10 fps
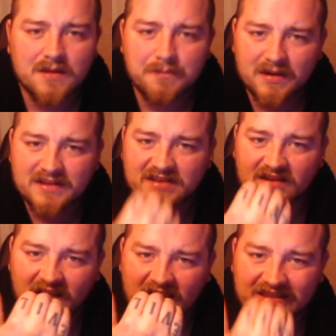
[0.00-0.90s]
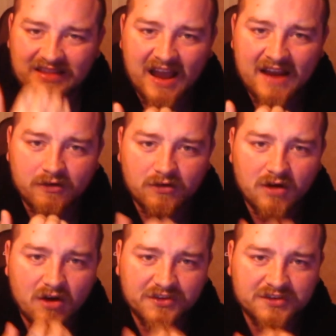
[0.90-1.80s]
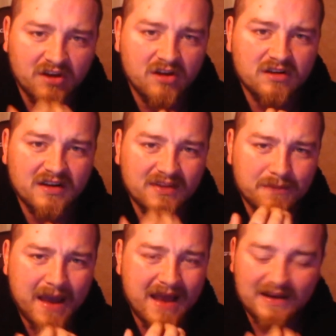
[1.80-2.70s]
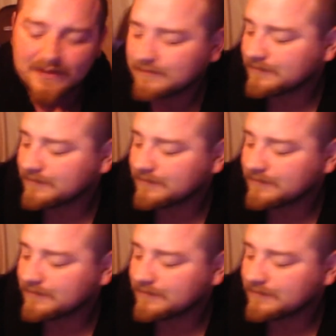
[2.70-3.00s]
but it's a lot lighter on the tongue and the palate,